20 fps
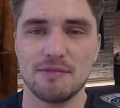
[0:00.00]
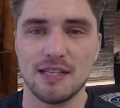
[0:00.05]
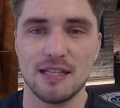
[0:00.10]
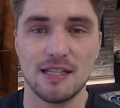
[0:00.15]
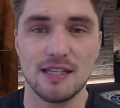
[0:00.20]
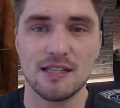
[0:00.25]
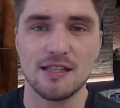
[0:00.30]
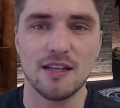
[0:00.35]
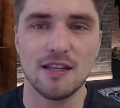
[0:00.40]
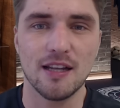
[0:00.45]
it
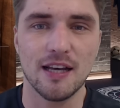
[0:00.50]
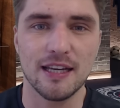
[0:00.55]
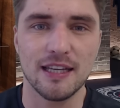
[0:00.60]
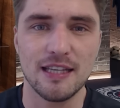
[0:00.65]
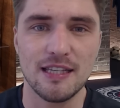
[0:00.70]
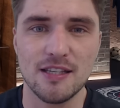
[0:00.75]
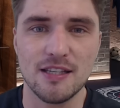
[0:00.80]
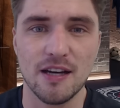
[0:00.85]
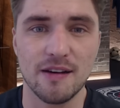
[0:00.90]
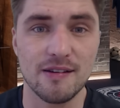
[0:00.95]
does look like
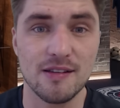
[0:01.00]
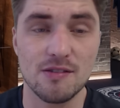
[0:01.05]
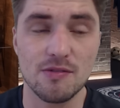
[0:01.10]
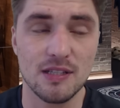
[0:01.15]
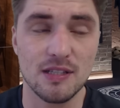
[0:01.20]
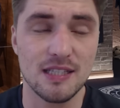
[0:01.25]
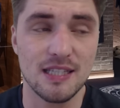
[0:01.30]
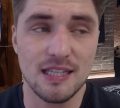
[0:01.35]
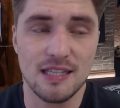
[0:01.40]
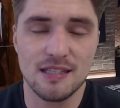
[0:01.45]
he's going
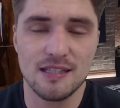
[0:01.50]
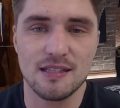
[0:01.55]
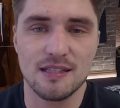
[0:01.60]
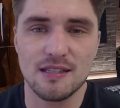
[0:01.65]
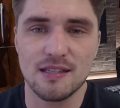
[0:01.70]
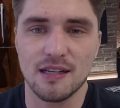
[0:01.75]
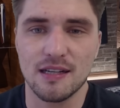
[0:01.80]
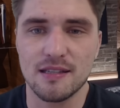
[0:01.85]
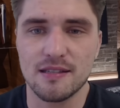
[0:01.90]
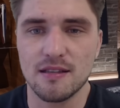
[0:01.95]
to a
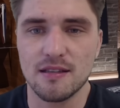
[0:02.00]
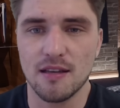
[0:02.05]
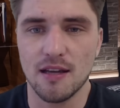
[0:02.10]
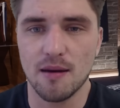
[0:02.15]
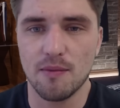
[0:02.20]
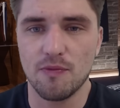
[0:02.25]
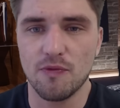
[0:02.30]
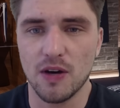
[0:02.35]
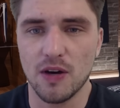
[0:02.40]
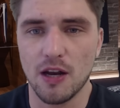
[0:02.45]
decent-sized
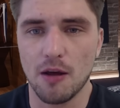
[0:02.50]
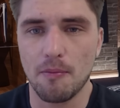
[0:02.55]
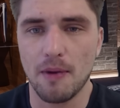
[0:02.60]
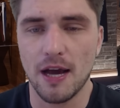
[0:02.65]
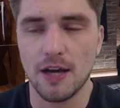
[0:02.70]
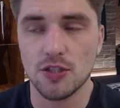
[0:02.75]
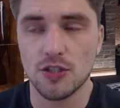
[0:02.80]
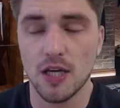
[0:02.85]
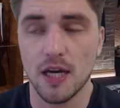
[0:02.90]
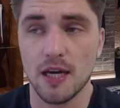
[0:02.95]
club,
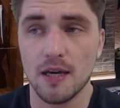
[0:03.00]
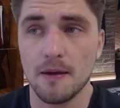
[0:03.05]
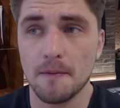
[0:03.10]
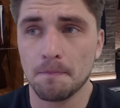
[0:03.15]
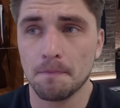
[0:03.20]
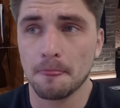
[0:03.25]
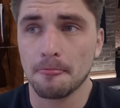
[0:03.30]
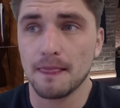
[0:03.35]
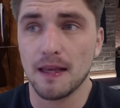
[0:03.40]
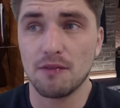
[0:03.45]
Fenerbahce.
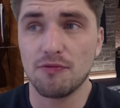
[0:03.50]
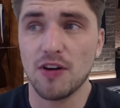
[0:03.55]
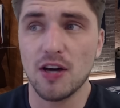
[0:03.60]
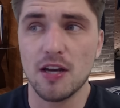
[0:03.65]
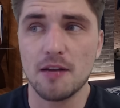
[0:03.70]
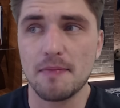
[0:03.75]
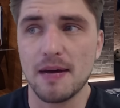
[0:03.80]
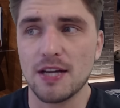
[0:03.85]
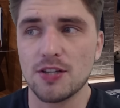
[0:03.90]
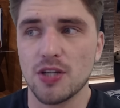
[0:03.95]
And
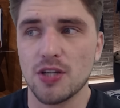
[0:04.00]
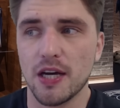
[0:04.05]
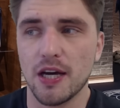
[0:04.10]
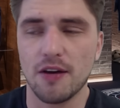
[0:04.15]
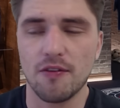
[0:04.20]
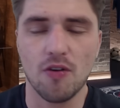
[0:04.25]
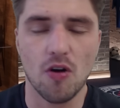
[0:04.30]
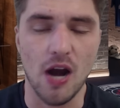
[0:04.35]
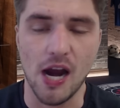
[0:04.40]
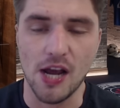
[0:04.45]

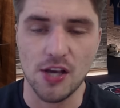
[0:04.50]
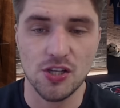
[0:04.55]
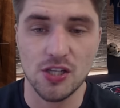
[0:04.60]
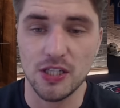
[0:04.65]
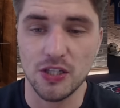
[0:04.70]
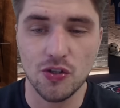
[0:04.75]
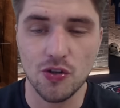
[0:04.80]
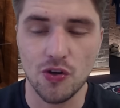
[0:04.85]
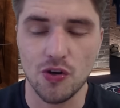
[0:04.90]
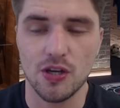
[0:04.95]
Fenerbahce are
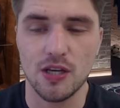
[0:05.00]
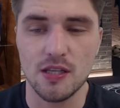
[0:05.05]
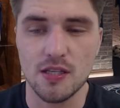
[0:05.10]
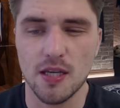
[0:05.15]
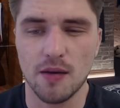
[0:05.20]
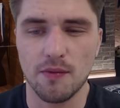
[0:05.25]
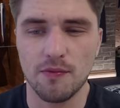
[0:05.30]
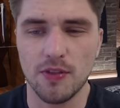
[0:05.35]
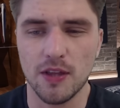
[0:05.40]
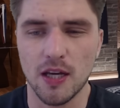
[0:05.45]
actually cooking
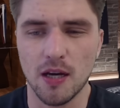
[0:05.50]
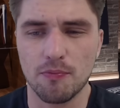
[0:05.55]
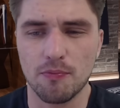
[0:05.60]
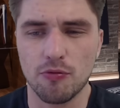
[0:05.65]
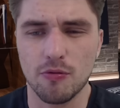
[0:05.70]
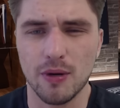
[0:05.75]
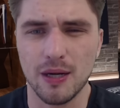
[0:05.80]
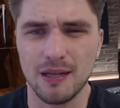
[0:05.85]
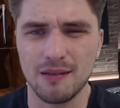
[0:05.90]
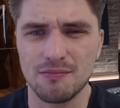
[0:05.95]
something up
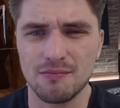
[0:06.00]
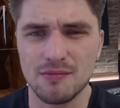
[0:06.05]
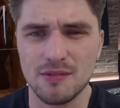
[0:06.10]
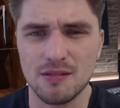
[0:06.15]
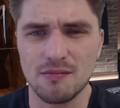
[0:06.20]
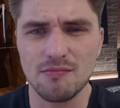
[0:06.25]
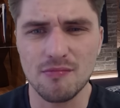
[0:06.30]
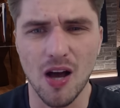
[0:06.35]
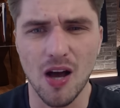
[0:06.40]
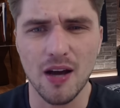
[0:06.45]
pretty
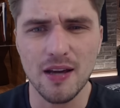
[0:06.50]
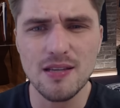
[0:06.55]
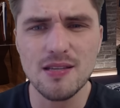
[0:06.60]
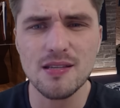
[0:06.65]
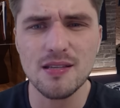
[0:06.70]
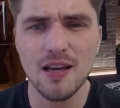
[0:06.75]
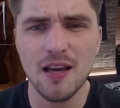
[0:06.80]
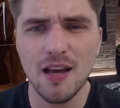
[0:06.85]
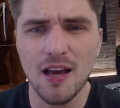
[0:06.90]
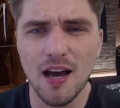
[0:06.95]

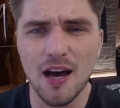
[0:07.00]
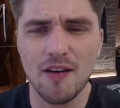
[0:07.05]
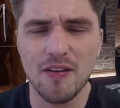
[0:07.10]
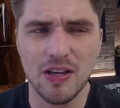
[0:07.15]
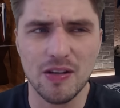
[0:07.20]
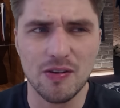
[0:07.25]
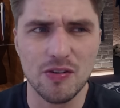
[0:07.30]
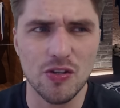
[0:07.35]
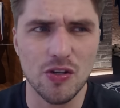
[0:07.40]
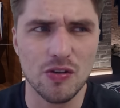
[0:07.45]
nice. I
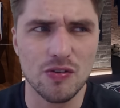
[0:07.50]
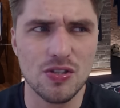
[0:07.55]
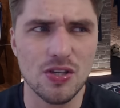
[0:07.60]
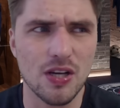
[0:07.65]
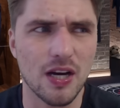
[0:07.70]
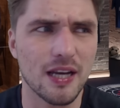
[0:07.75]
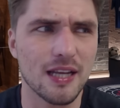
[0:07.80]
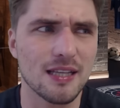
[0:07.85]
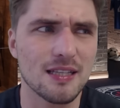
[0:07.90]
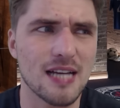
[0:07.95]
think,
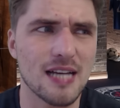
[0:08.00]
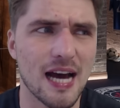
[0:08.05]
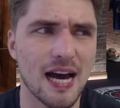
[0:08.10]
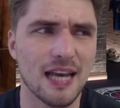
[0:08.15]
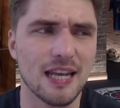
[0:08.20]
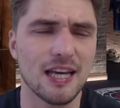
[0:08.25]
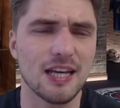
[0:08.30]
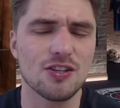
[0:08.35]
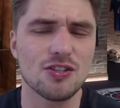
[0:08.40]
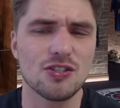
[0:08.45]
signing
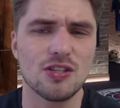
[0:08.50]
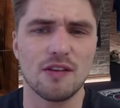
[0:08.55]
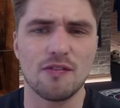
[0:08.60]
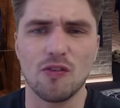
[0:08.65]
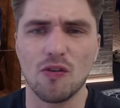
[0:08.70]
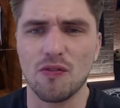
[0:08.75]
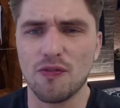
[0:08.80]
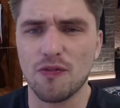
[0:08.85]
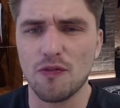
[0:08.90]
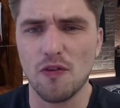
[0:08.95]
Tadic, they've
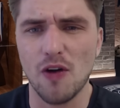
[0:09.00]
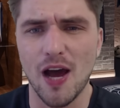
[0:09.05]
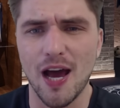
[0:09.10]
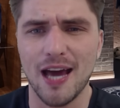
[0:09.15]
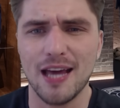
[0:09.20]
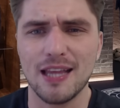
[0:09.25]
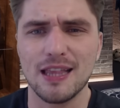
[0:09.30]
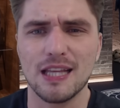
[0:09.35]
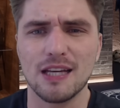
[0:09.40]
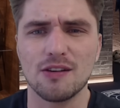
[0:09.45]
got
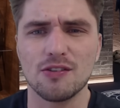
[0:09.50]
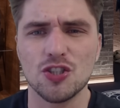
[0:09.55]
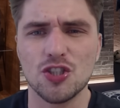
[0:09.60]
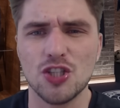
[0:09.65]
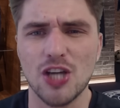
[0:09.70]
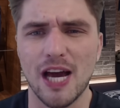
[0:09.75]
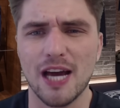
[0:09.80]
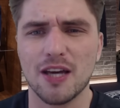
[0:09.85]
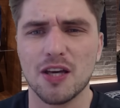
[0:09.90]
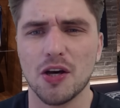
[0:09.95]
Fred, they got
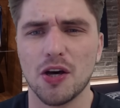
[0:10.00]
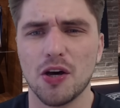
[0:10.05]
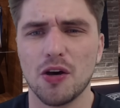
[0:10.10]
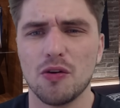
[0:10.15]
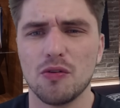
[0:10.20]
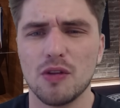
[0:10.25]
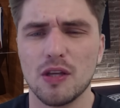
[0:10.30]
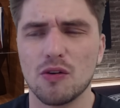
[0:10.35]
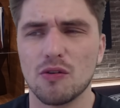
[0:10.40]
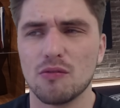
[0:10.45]

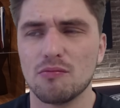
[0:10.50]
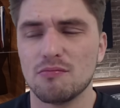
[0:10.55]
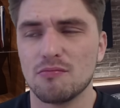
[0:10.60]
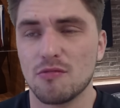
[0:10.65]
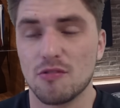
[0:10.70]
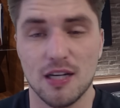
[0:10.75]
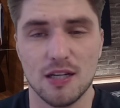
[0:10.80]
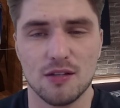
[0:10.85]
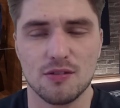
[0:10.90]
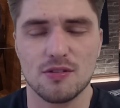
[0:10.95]
Dzeko, they got
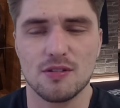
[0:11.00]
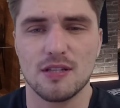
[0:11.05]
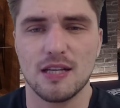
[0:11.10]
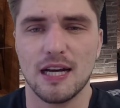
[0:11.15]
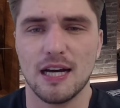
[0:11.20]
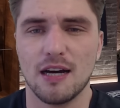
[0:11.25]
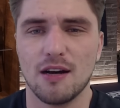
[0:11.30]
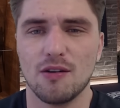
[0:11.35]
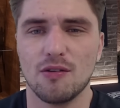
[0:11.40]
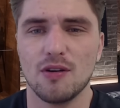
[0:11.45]
Morelos
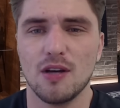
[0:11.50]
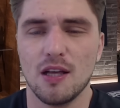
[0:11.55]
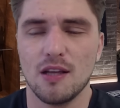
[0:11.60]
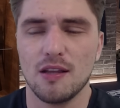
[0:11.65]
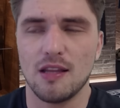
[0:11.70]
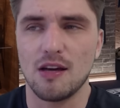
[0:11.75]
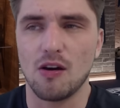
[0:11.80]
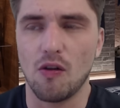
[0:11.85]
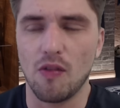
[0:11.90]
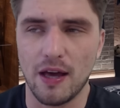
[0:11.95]
now,
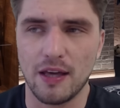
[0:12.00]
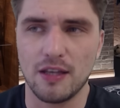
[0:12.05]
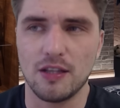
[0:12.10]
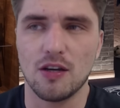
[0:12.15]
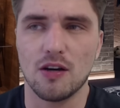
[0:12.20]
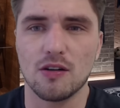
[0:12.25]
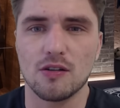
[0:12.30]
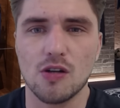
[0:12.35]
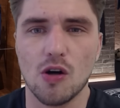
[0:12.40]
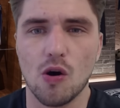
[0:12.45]
they got that
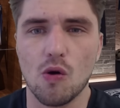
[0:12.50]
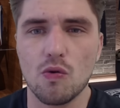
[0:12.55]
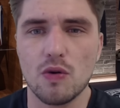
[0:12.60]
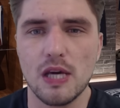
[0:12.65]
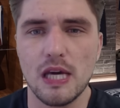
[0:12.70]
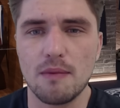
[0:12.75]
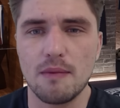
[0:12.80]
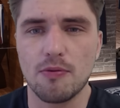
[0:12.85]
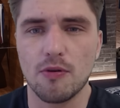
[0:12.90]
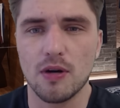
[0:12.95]
young
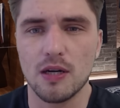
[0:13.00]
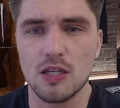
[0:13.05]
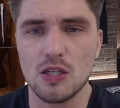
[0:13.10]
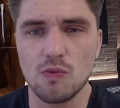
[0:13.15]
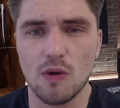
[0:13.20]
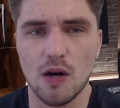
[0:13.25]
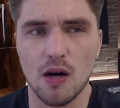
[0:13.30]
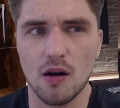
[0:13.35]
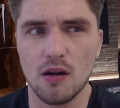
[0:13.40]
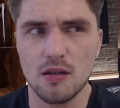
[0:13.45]
goalkeeper in
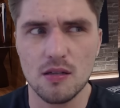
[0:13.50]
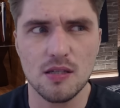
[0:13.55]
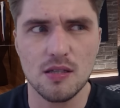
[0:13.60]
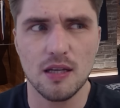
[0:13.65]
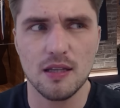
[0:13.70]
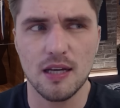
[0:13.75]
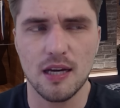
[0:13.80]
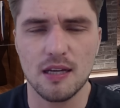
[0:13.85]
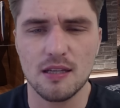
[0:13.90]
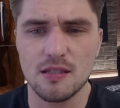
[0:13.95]
as well. It looks
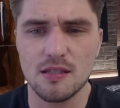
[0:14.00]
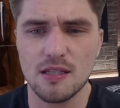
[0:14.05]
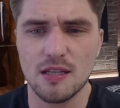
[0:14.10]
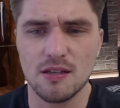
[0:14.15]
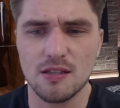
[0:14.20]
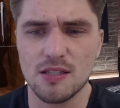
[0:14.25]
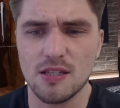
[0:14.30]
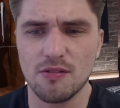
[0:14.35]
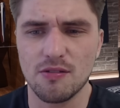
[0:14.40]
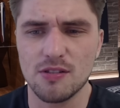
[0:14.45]
like they're
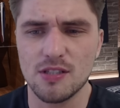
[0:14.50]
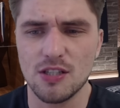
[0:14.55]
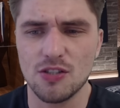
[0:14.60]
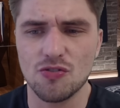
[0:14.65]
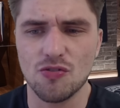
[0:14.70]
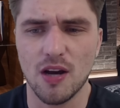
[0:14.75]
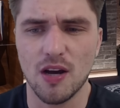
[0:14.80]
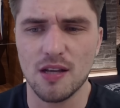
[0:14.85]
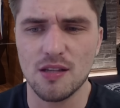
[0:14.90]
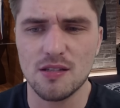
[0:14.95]
seriously
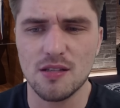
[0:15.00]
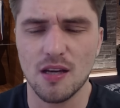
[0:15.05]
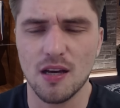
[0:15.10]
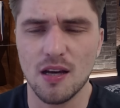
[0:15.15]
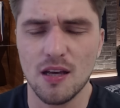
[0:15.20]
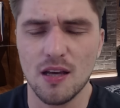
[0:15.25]
trying to